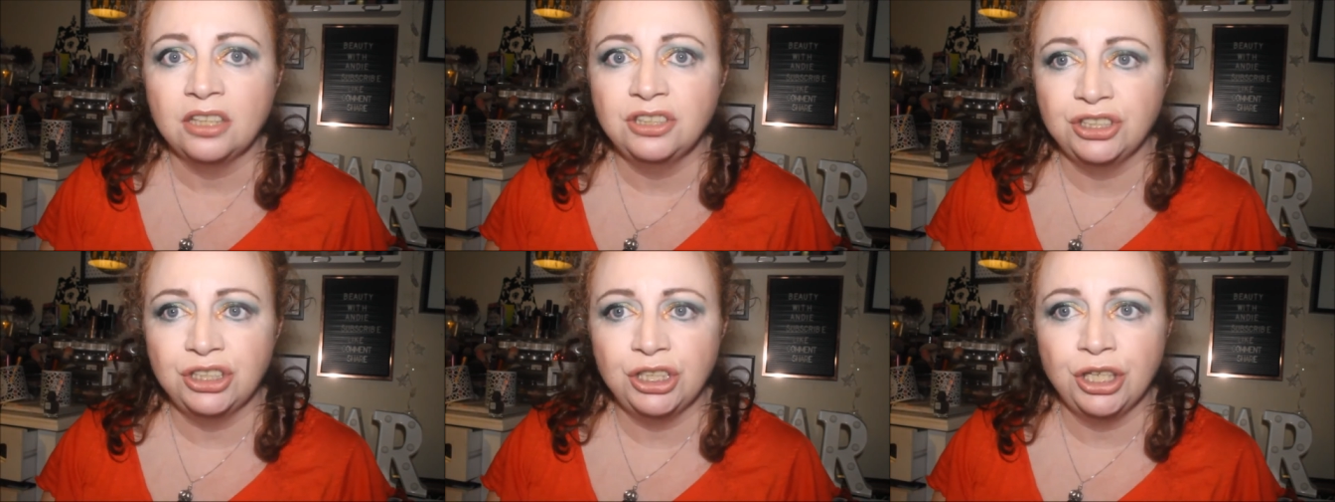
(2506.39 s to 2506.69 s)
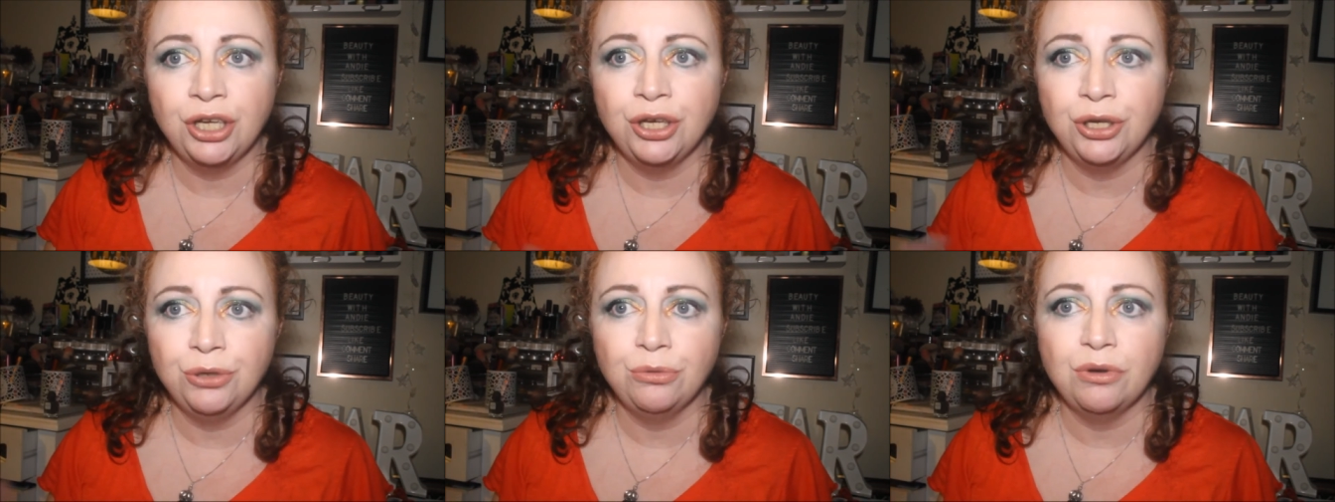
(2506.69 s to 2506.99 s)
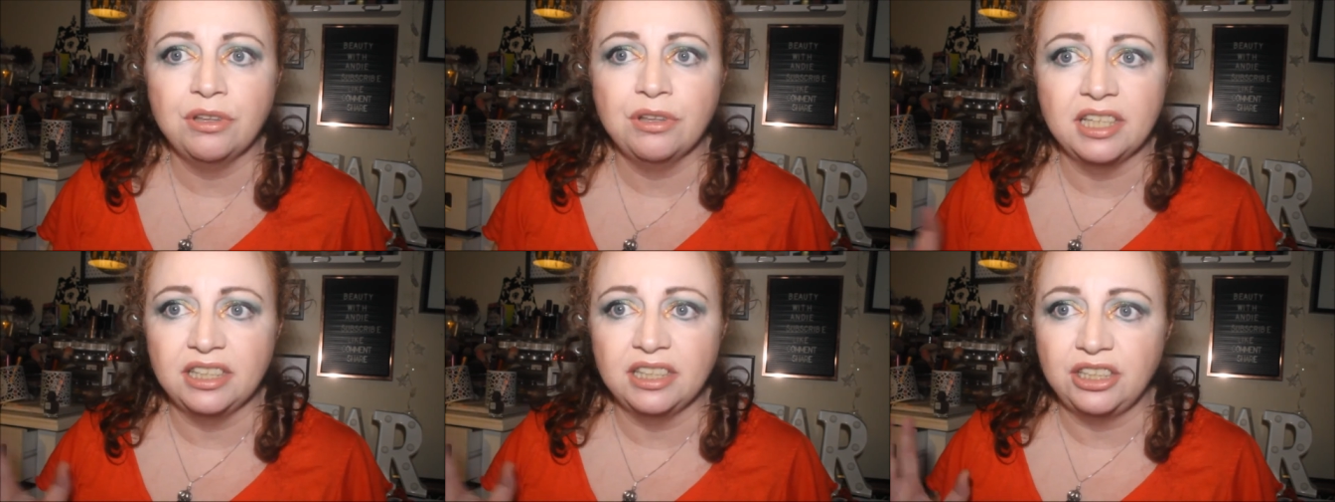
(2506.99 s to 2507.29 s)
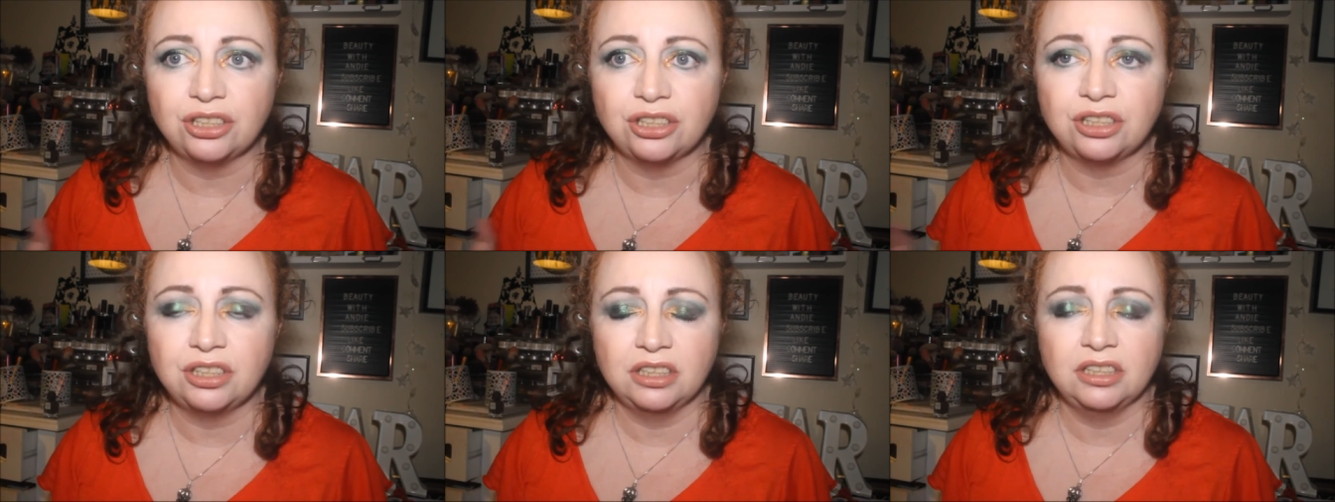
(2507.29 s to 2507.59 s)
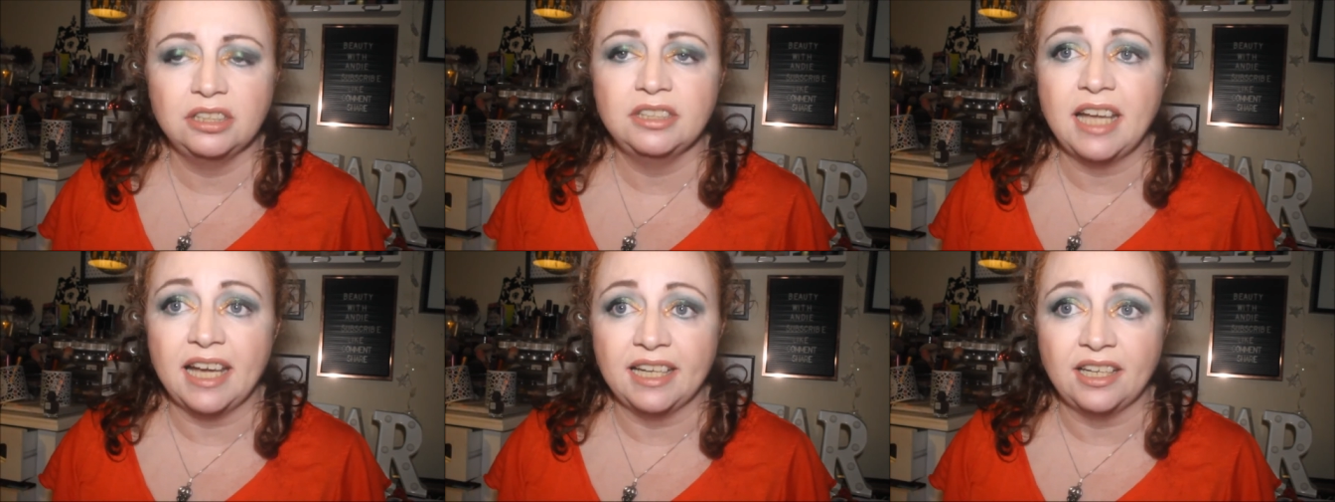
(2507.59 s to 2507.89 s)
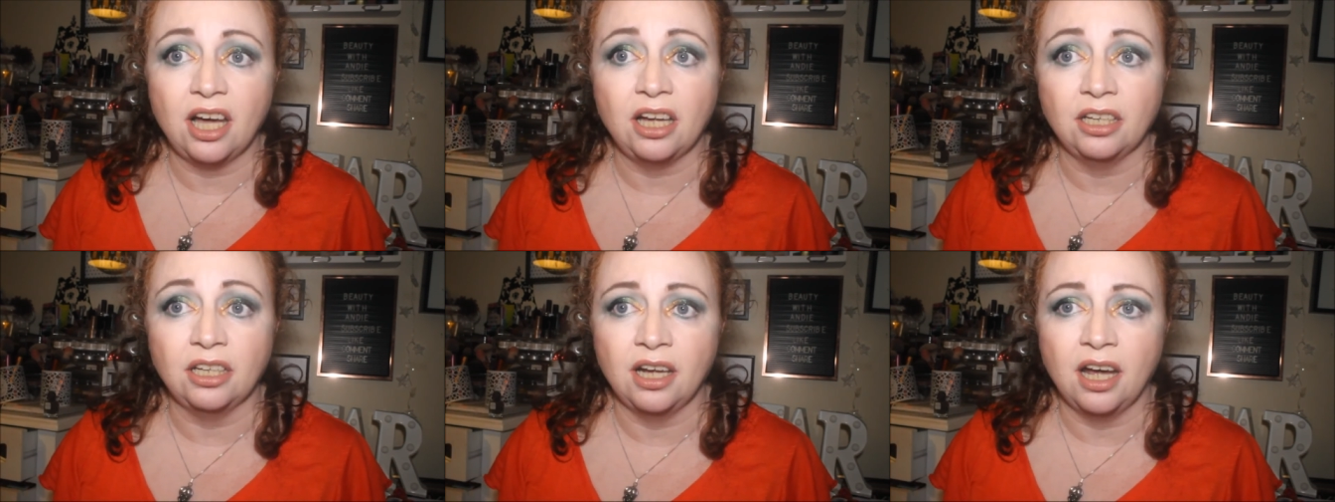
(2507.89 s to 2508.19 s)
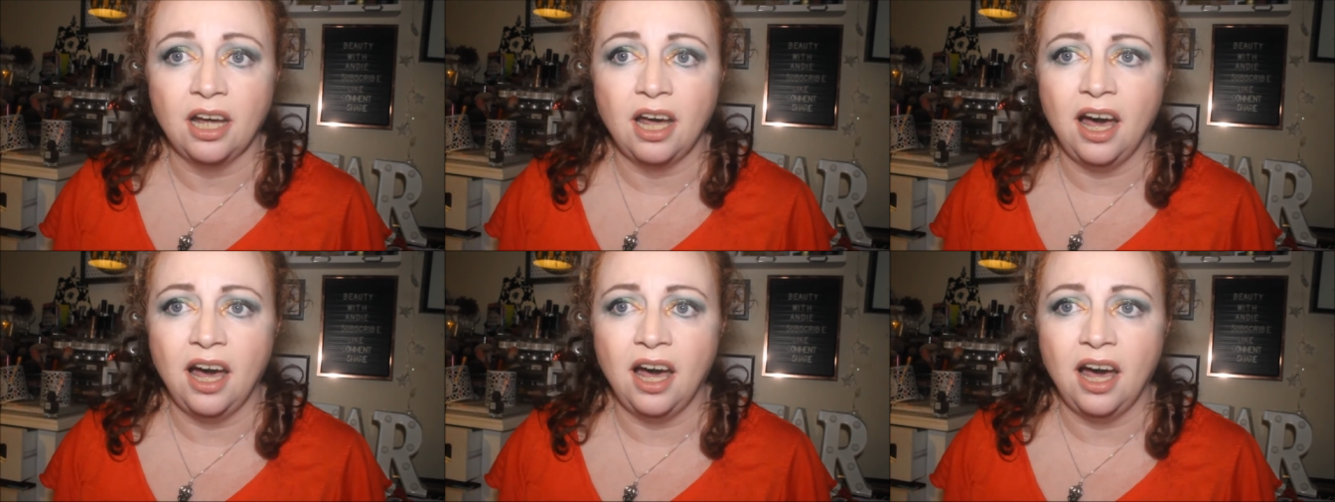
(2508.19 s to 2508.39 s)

Two, they just stay on.